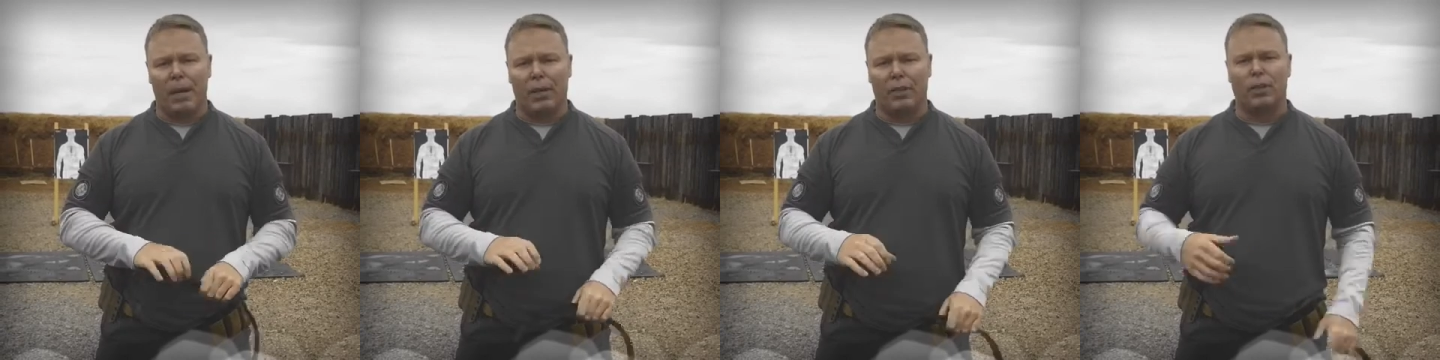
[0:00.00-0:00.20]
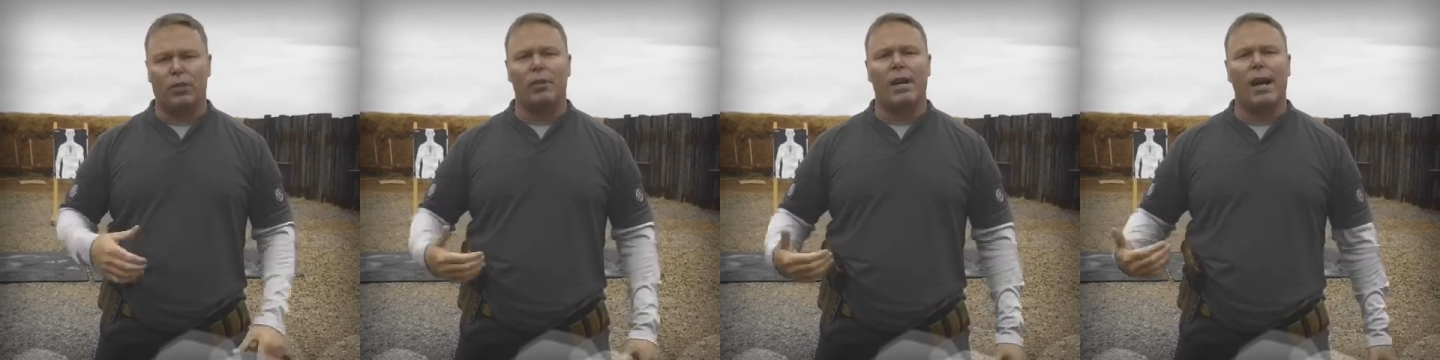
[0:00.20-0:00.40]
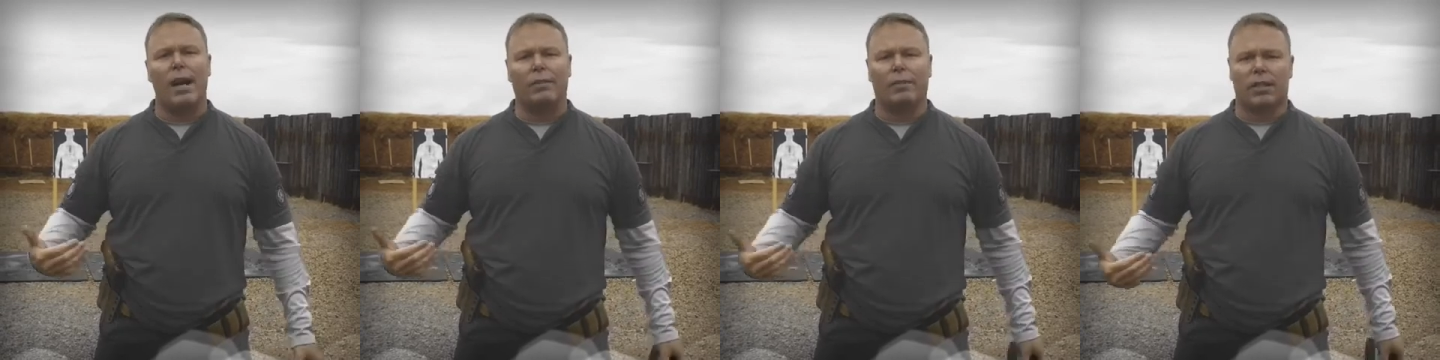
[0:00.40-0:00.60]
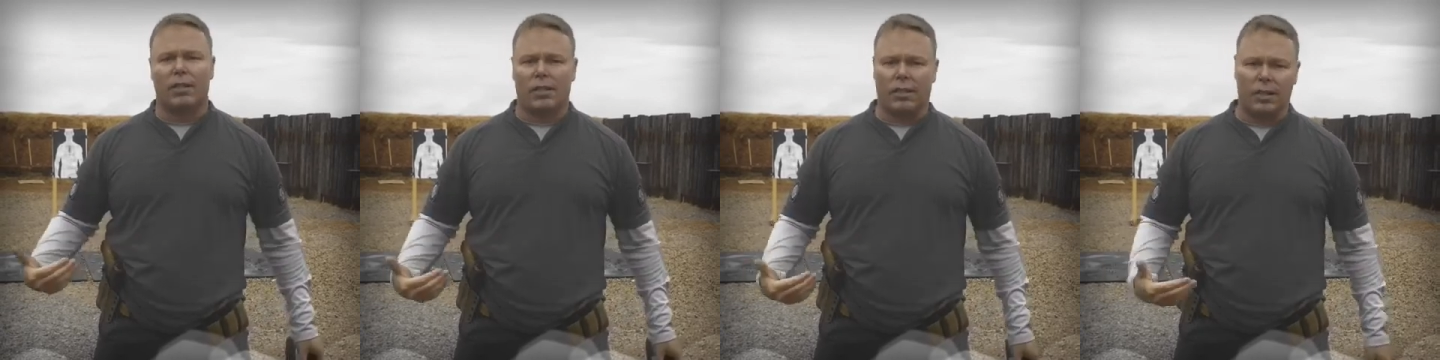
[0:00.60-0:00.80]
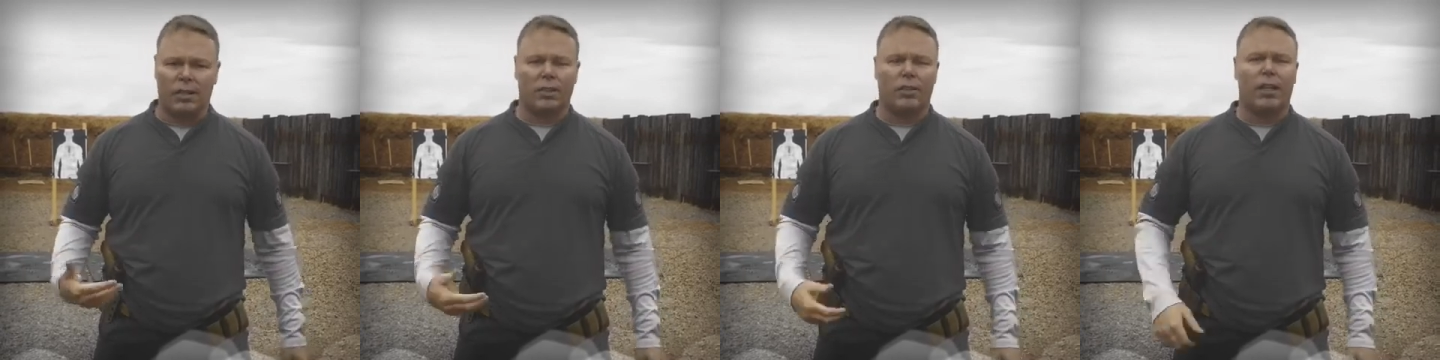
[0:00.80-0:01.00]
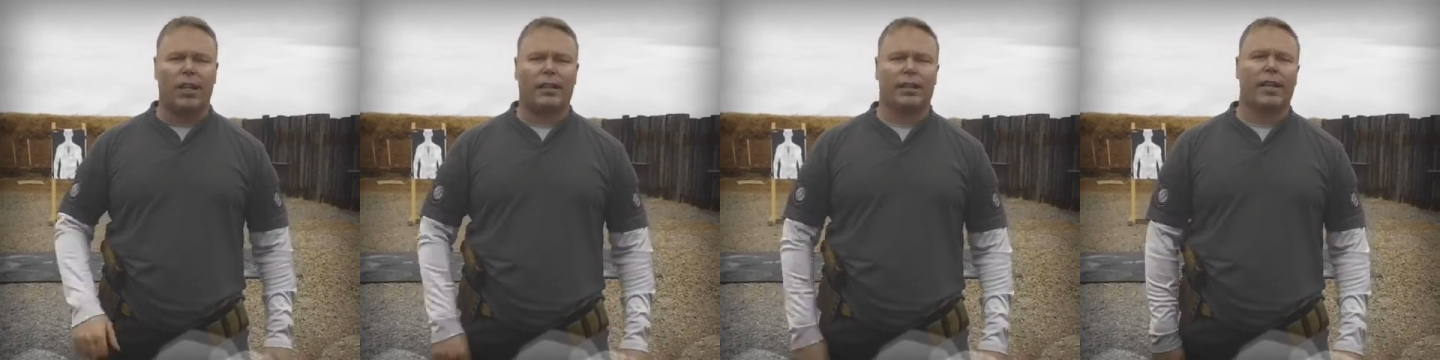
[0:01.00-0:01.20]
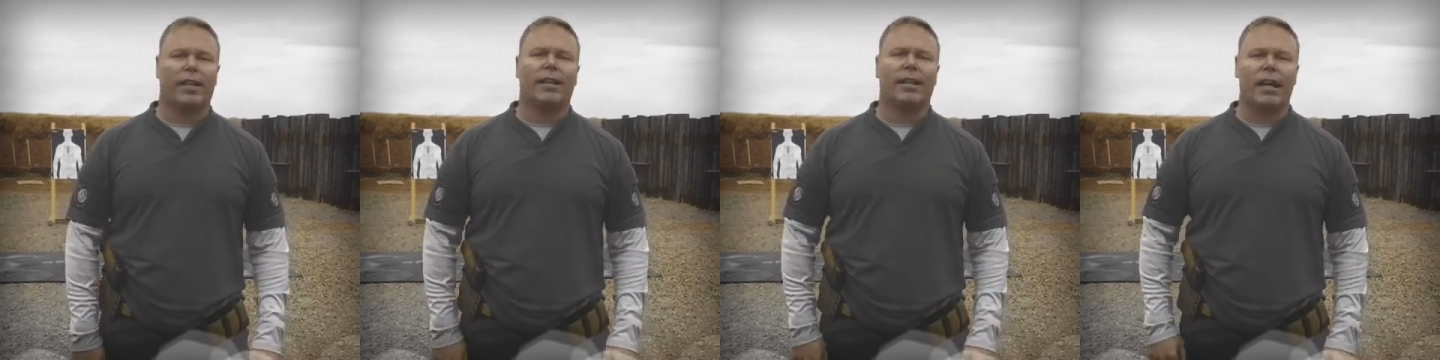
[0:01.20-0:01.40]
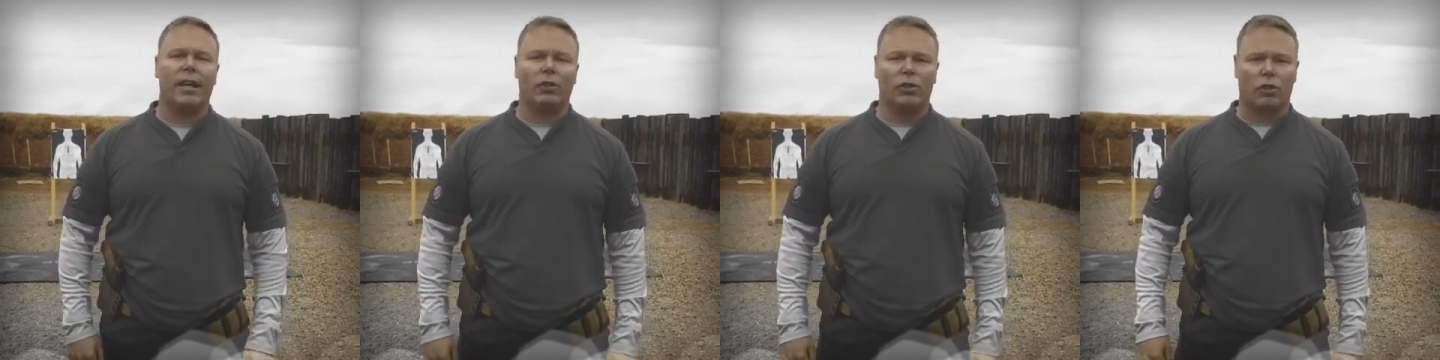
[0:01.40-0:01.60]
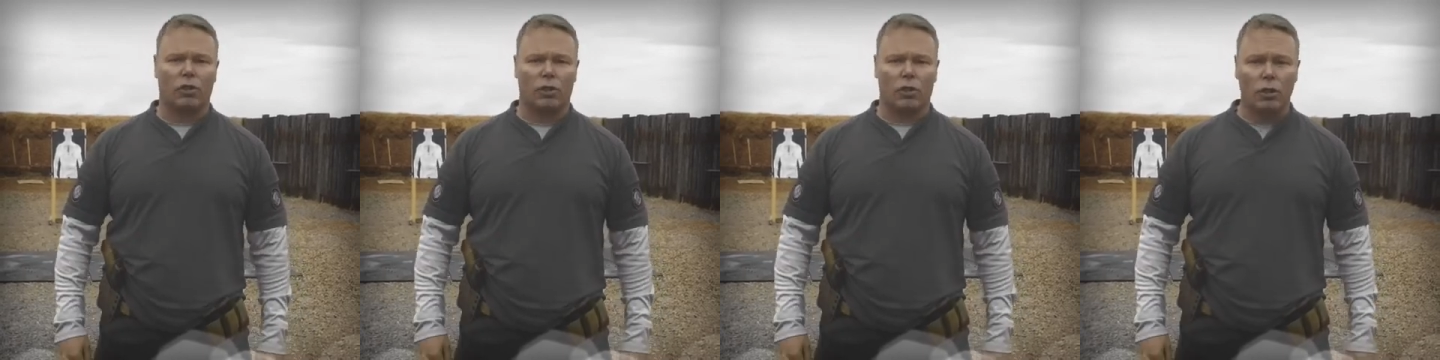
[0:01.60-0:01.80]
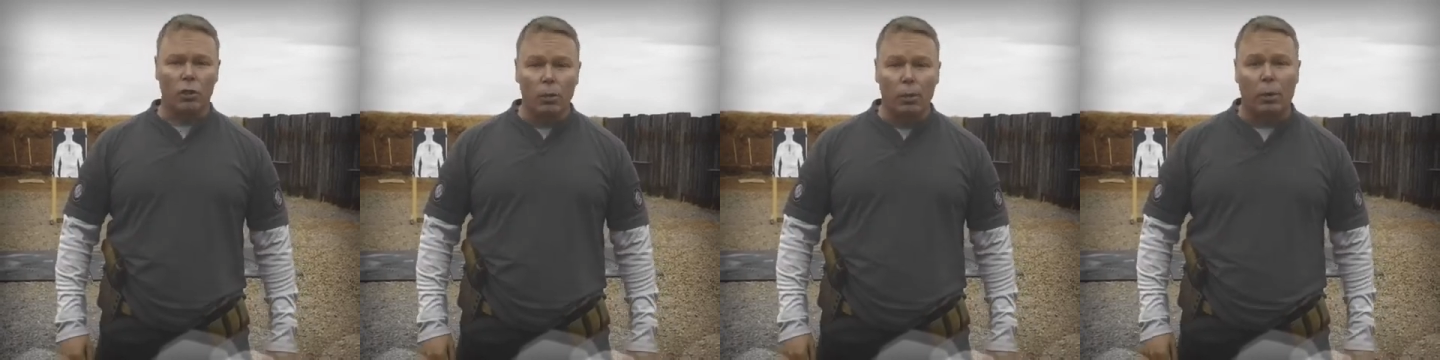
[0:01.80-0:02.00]
belts, you have to cinch that thing down
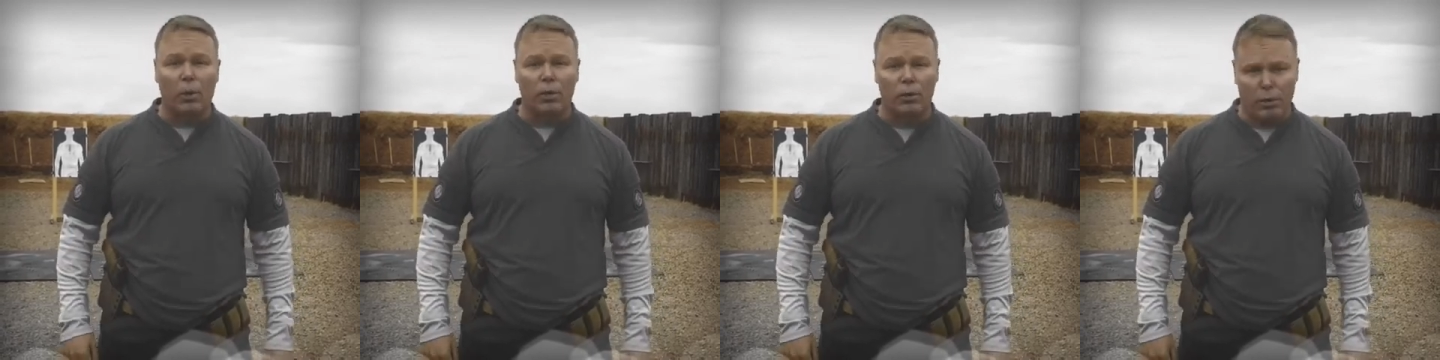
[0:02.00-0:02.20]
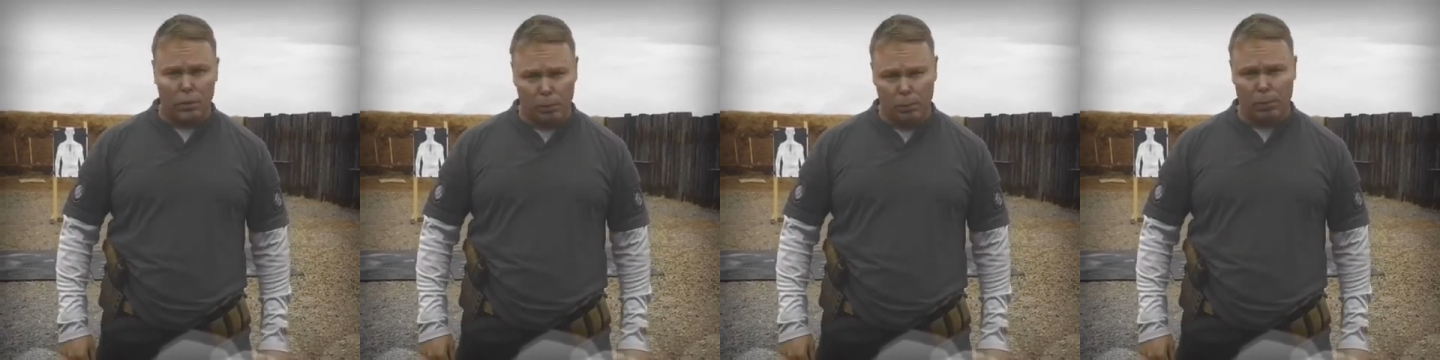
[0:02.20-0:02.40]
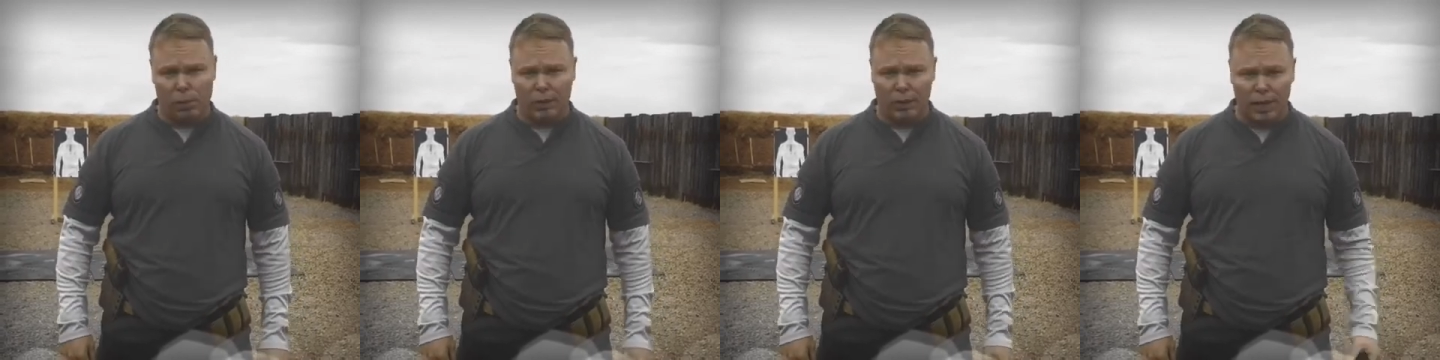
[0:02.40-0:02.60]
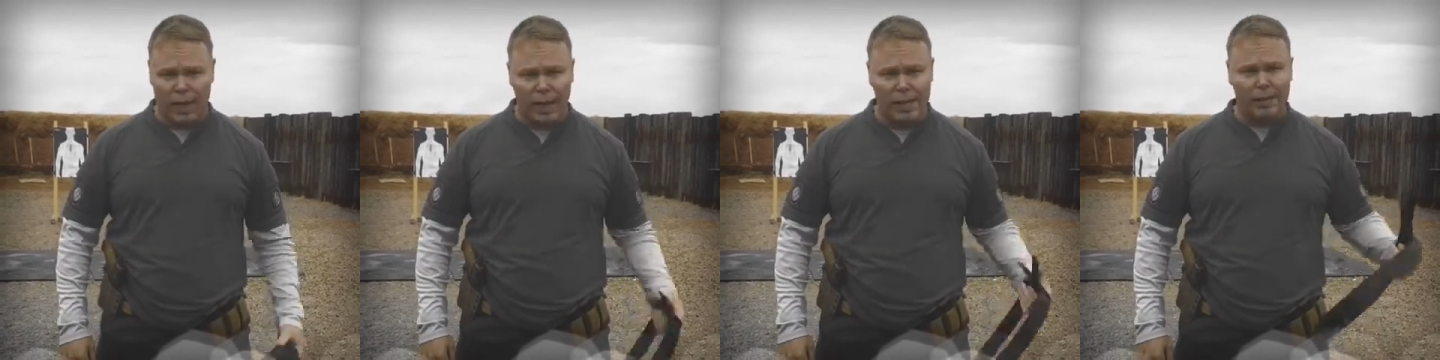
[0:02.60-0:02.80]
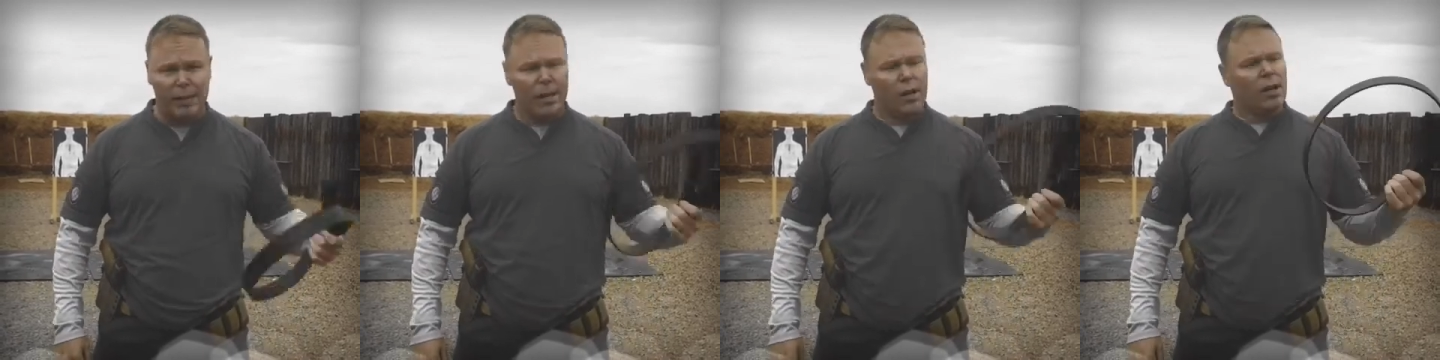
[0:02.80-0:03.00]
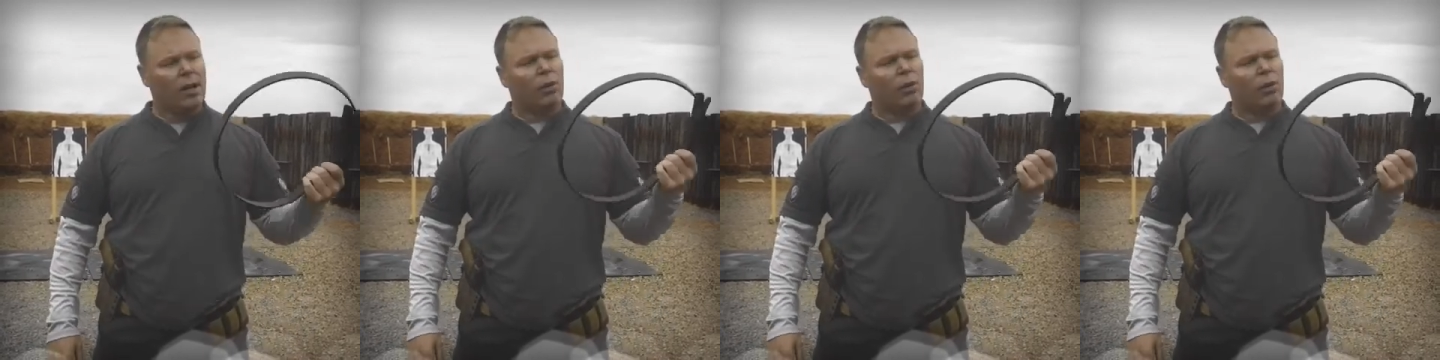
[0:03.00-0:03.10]
super tight.